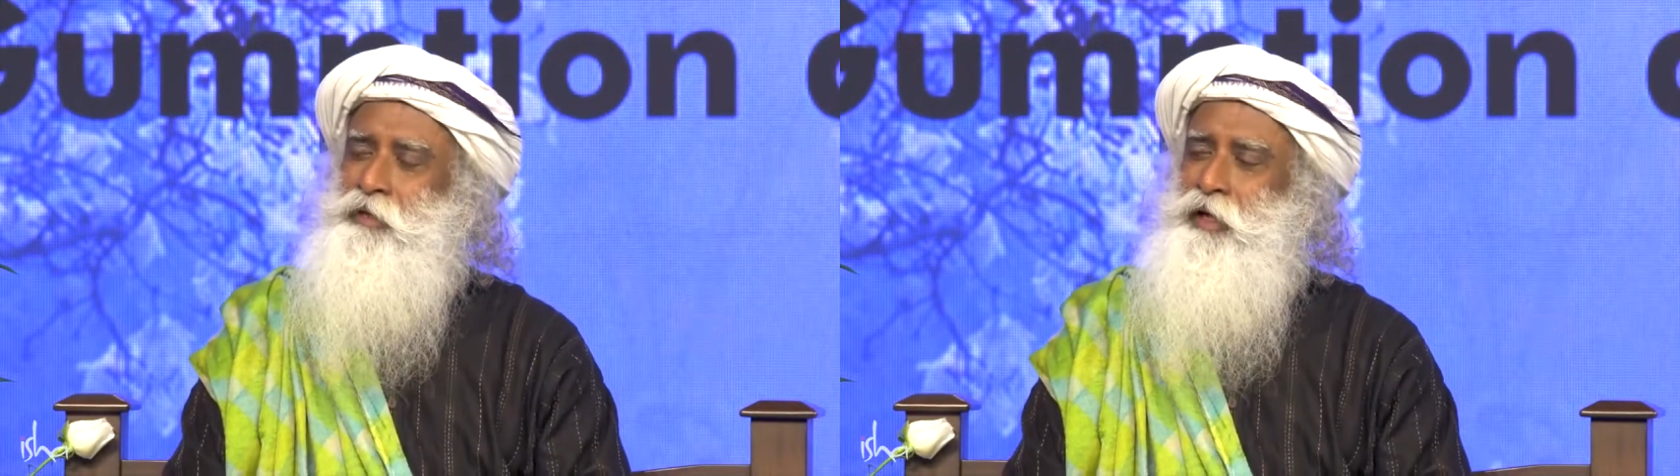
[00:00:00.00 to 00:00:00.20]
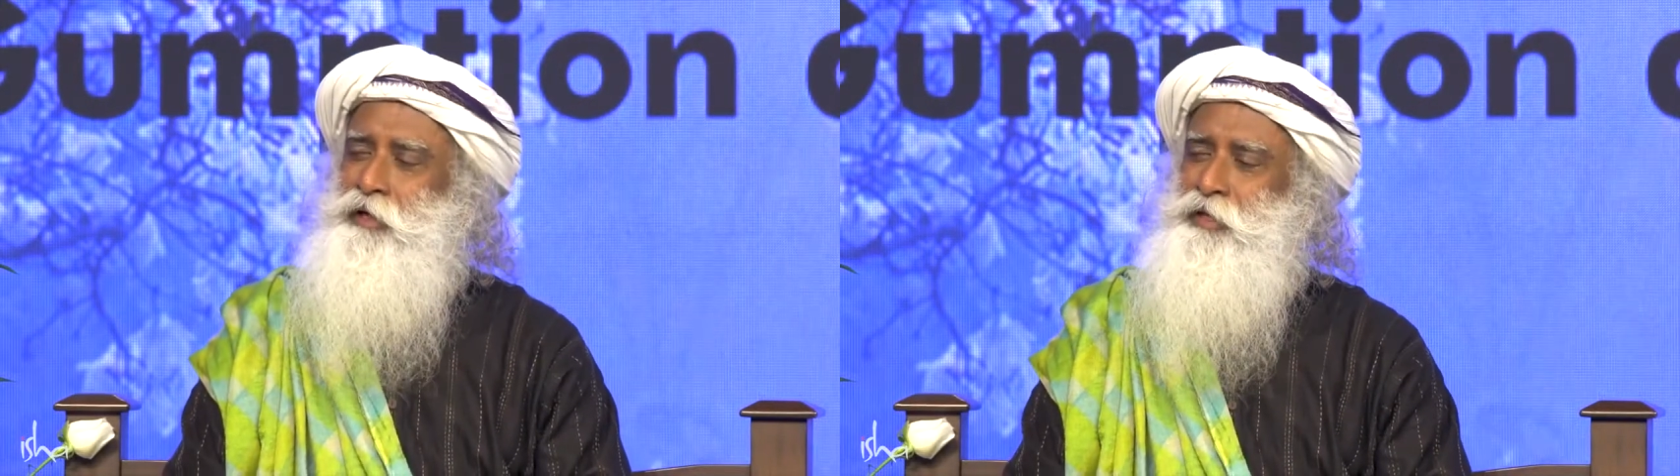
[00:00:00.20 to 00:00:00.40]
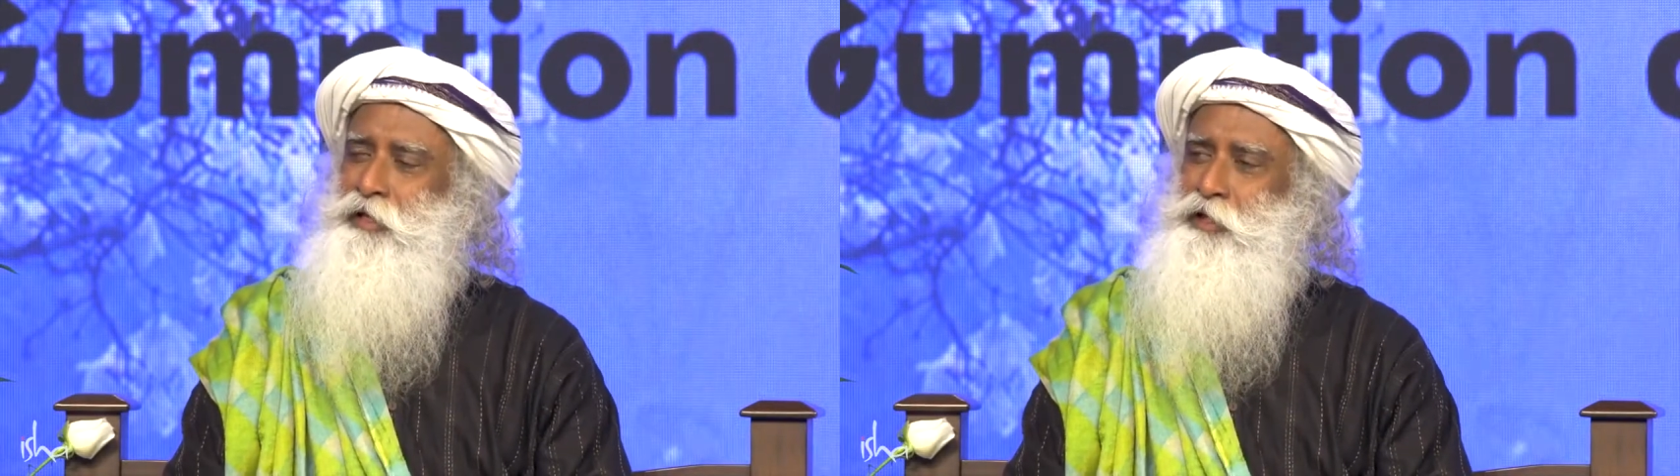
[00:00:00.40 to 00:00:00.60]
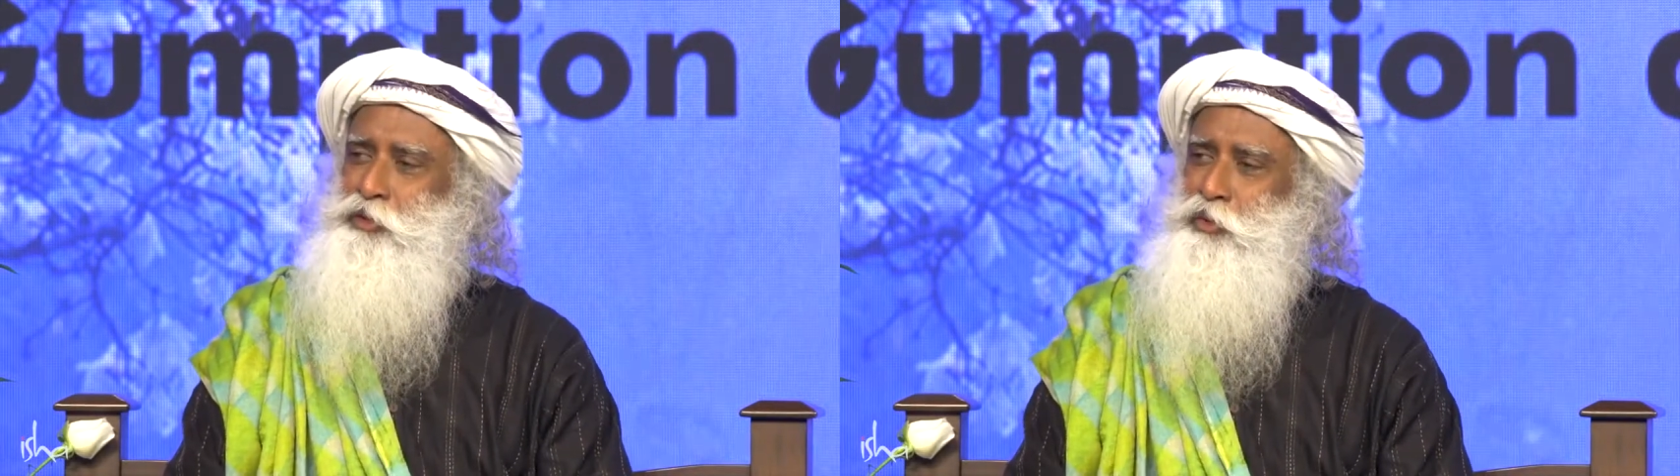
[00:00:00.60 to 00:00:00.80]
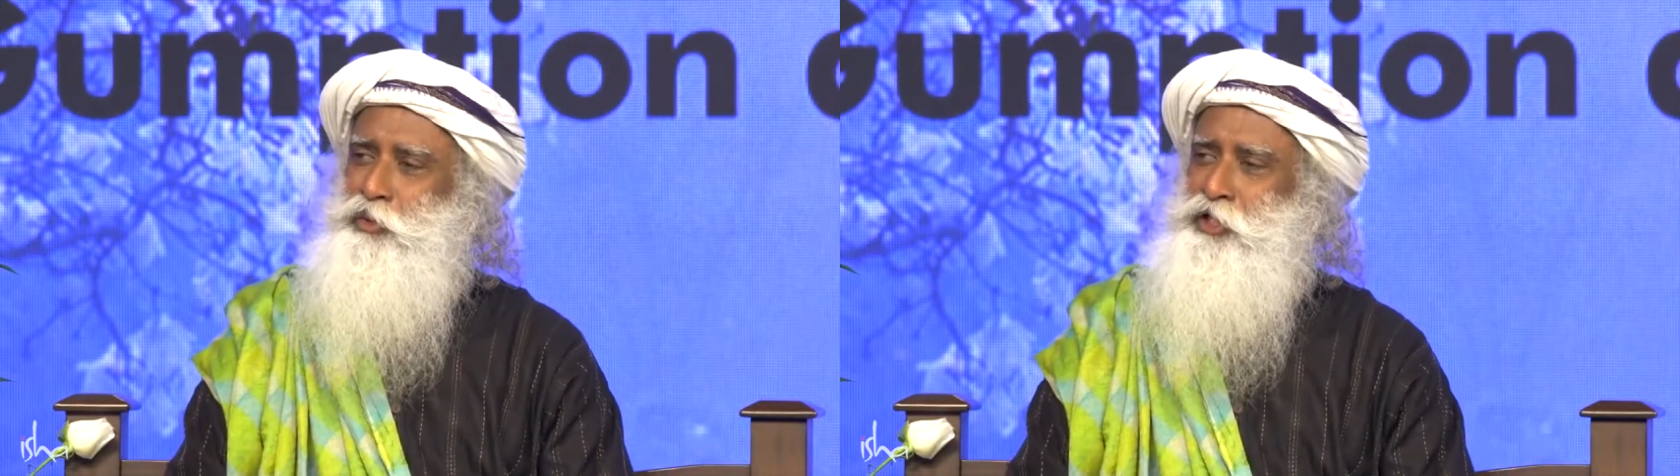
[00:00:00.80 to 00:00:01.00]
A Sunday
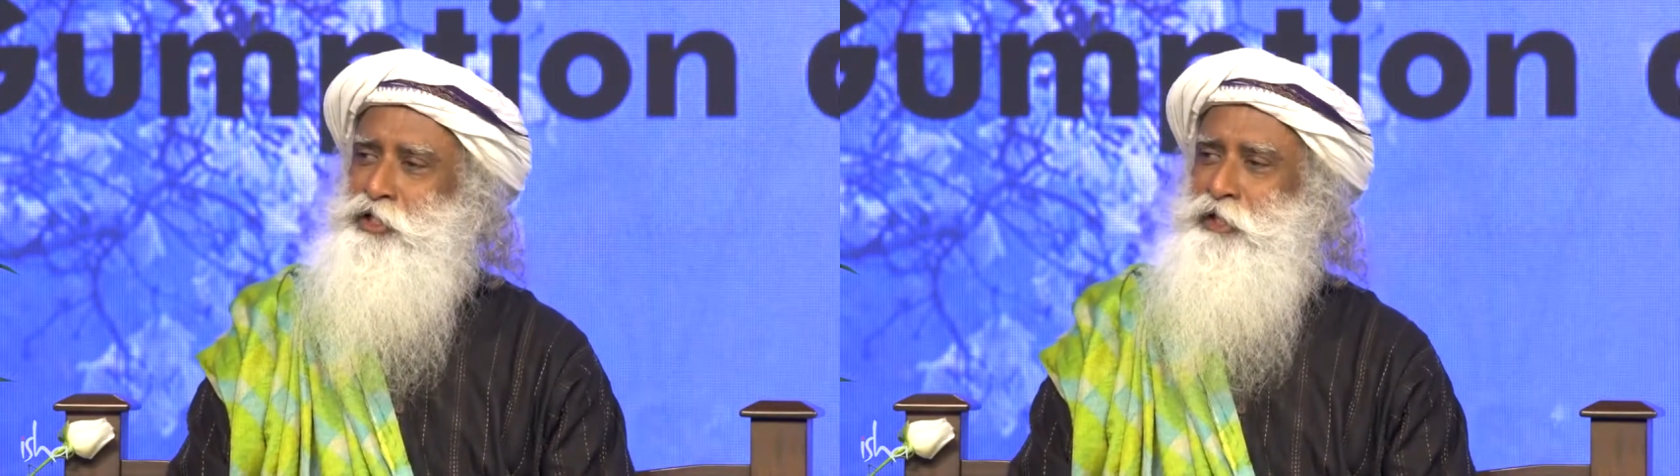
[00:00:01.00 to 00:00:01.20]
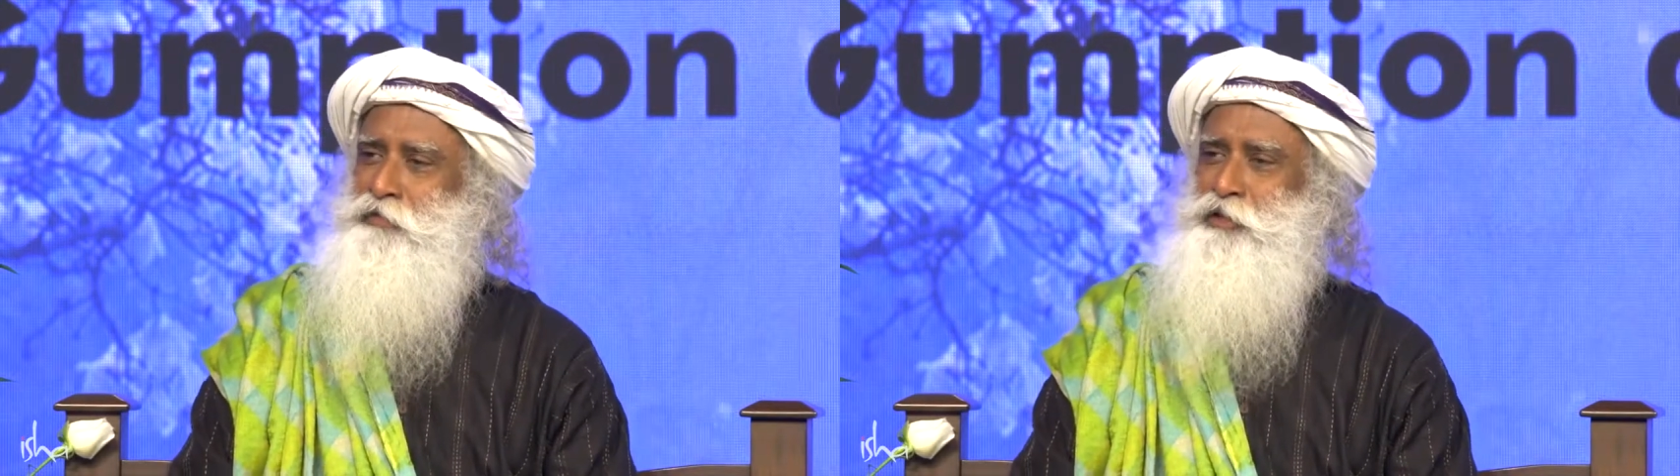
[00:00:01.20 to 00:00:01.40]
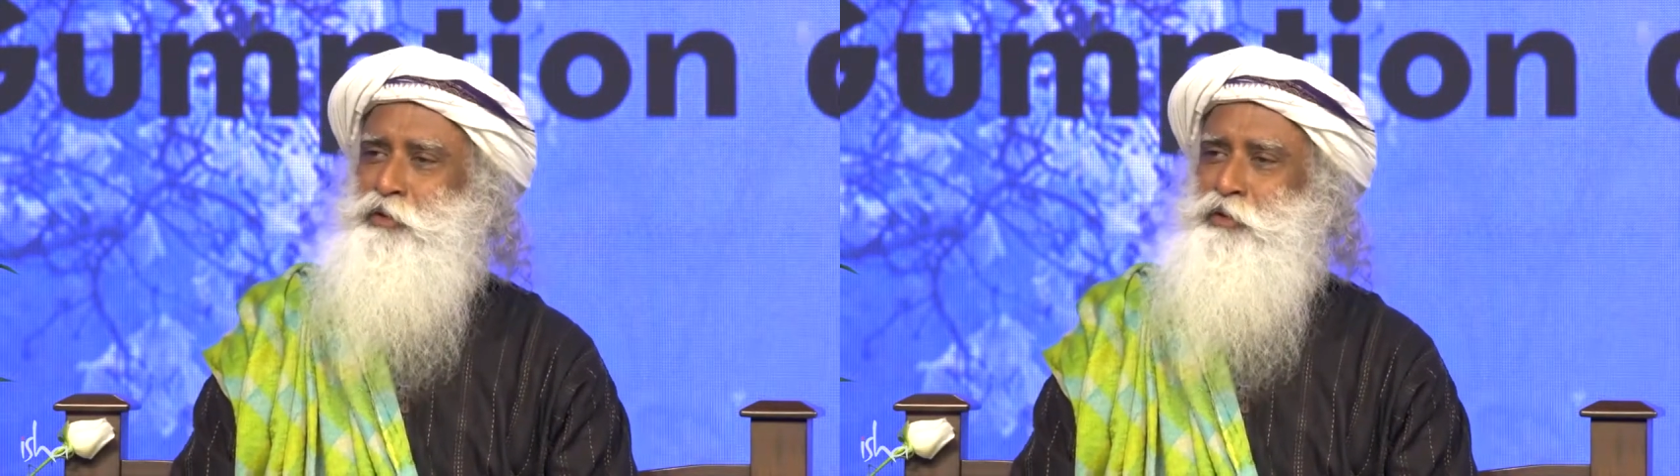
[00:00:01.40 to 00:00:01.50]
school teacher was